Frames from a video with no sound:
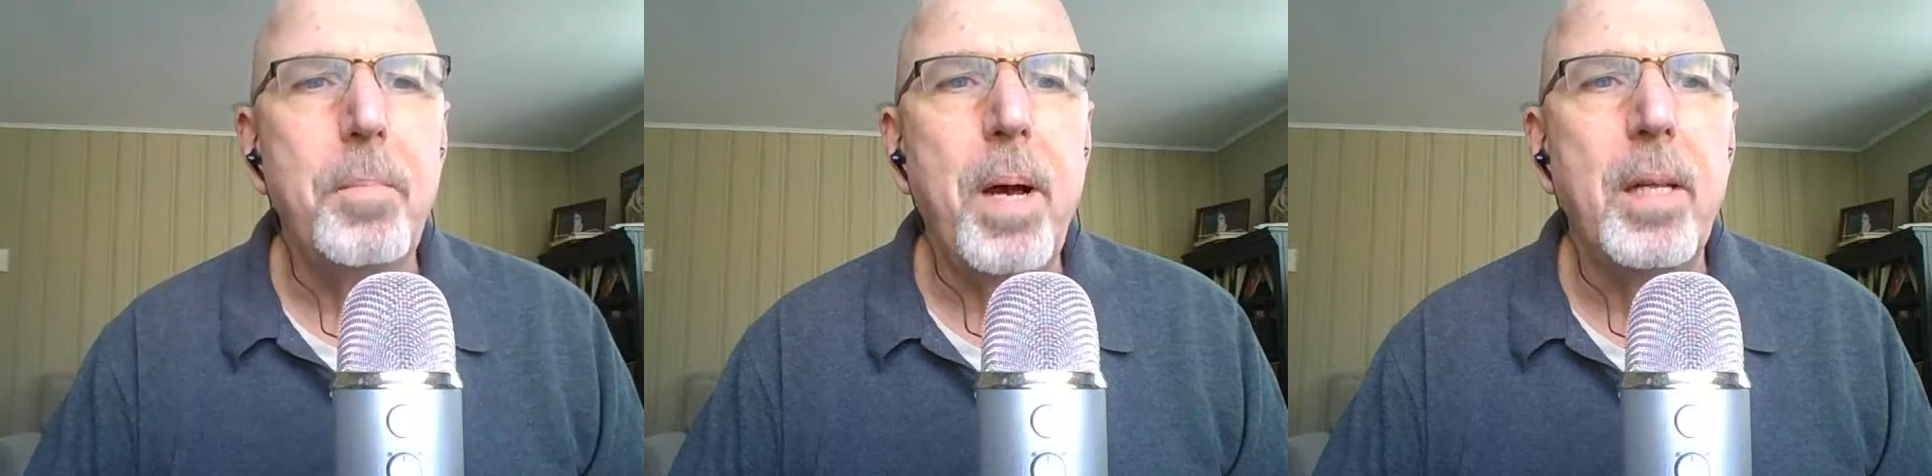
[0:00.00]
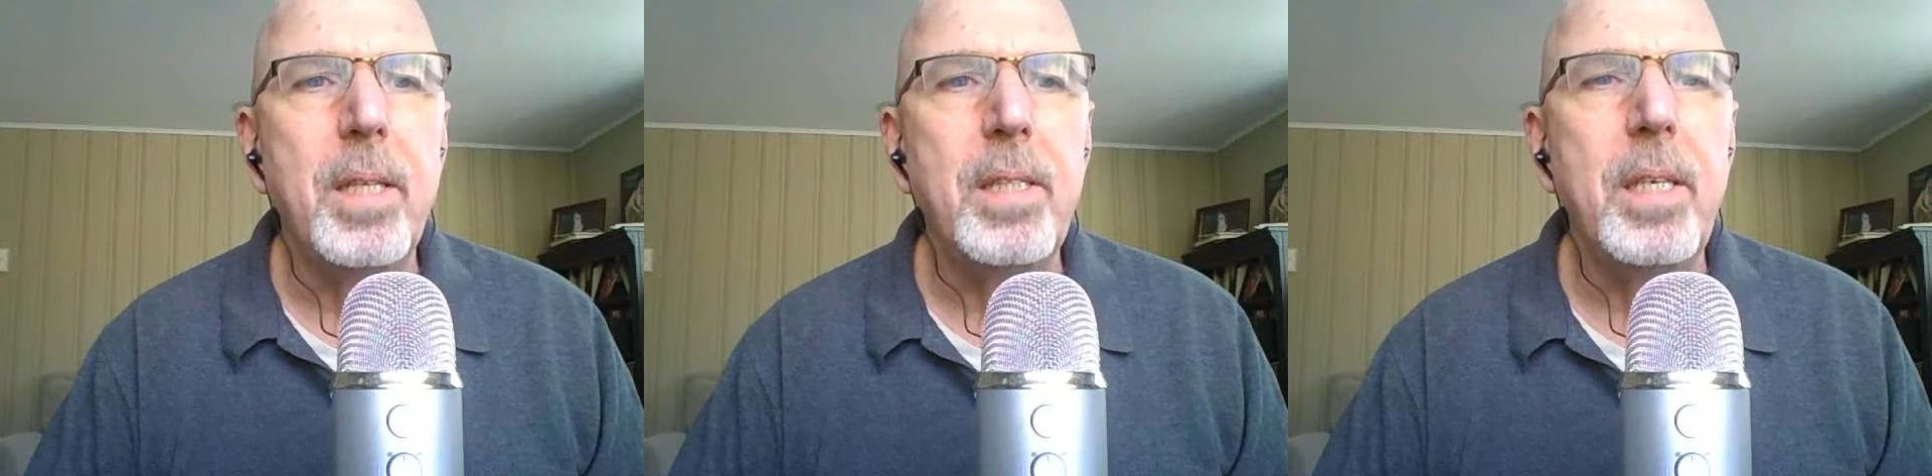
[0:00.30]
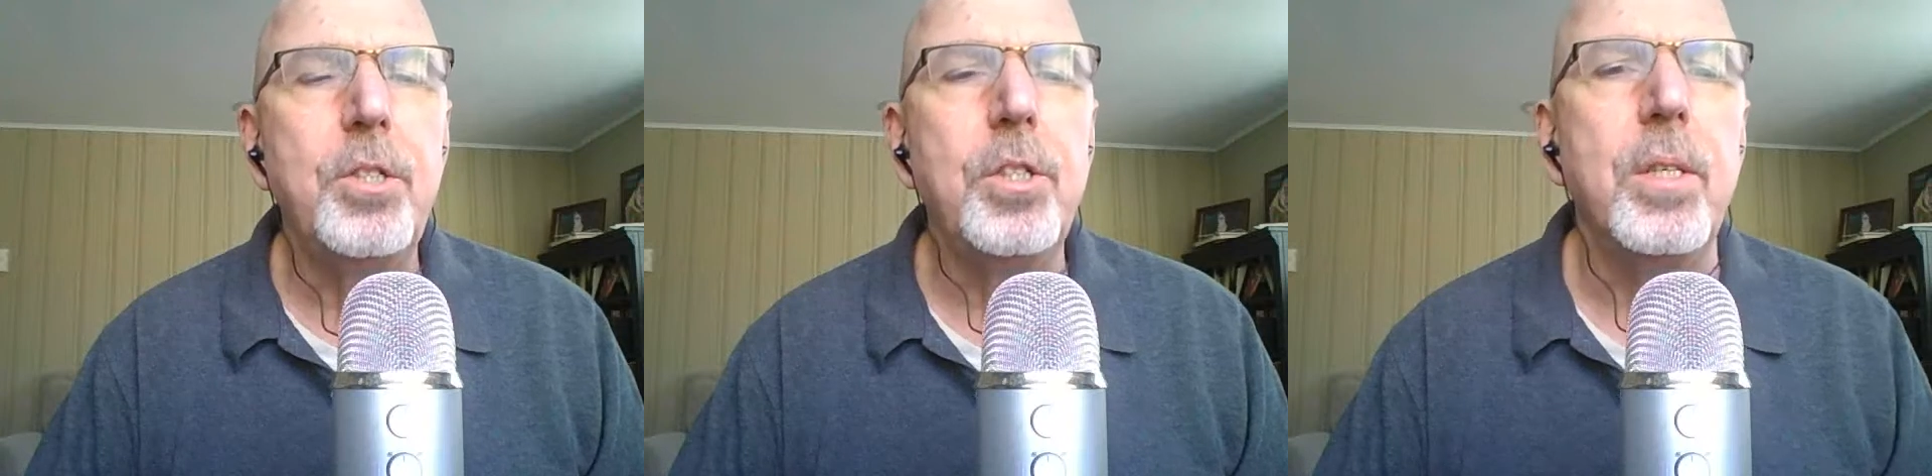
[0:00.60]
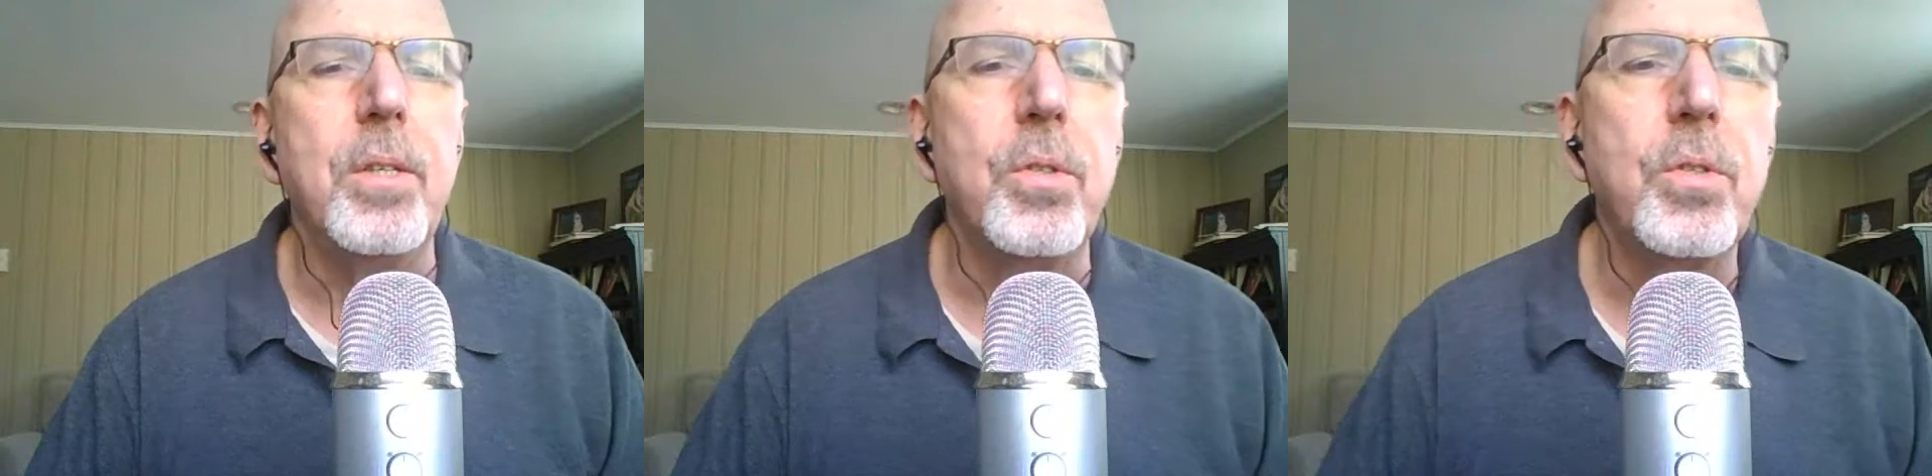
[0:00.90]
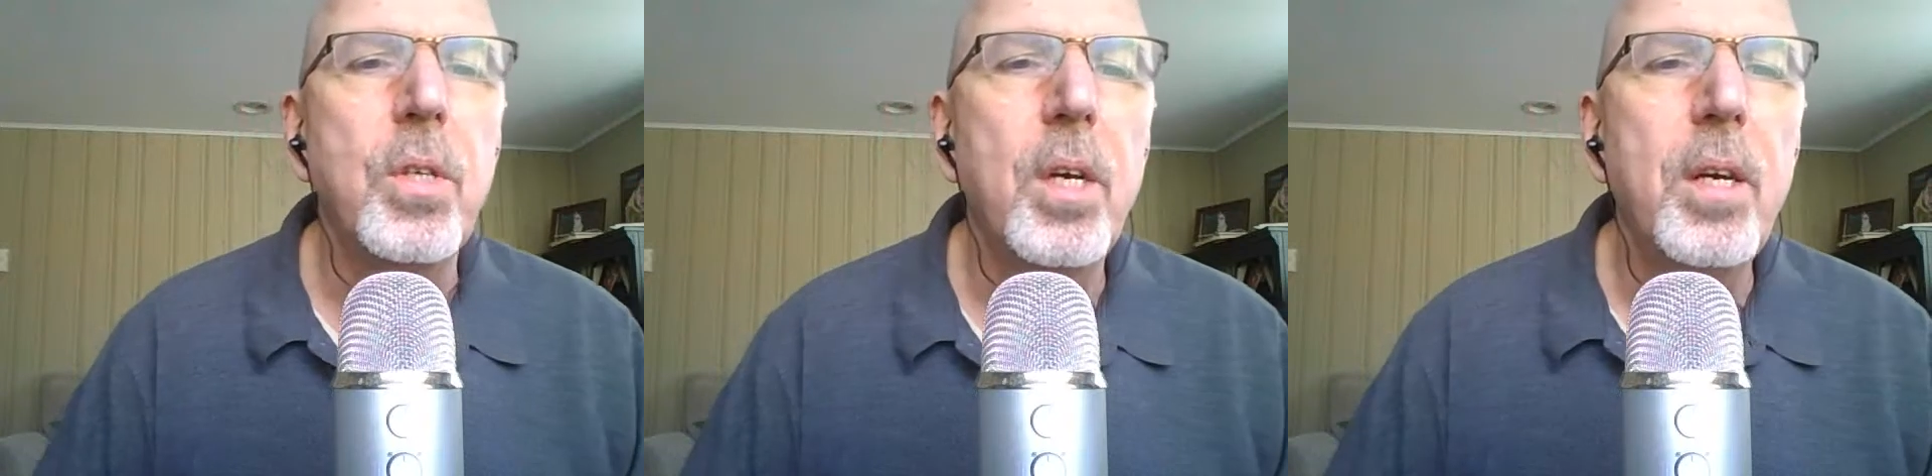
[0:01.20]

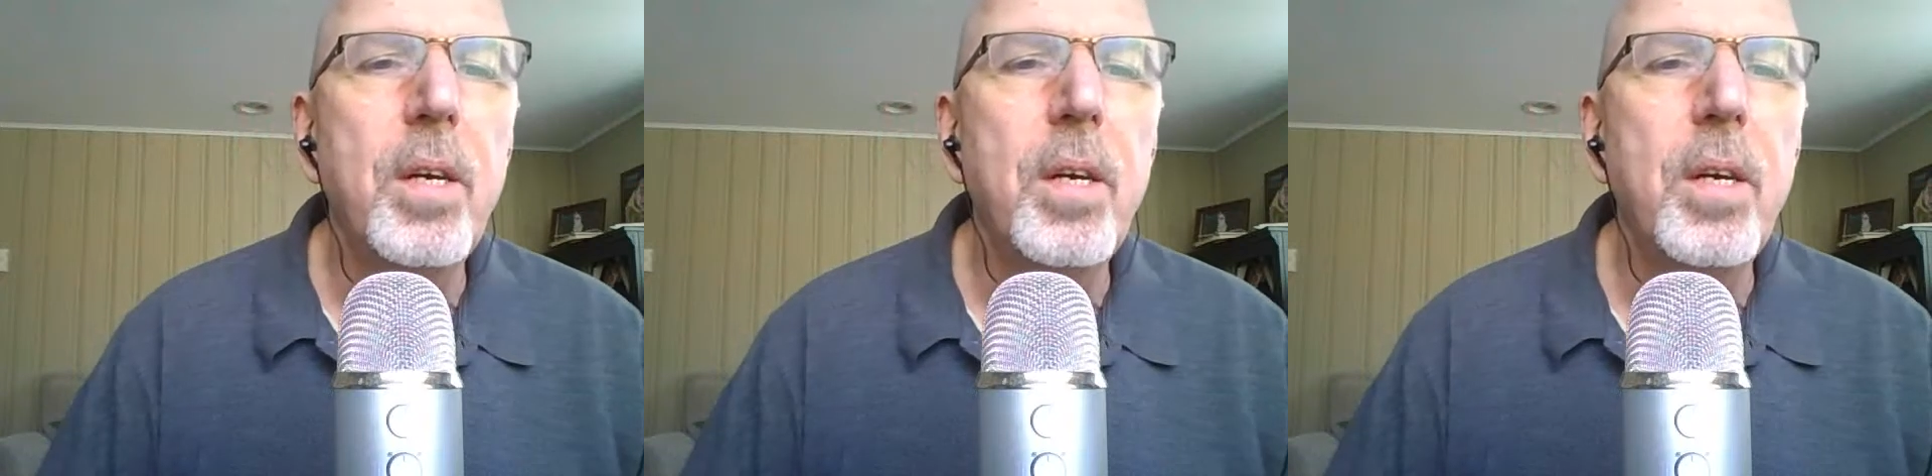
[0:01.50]
politicians.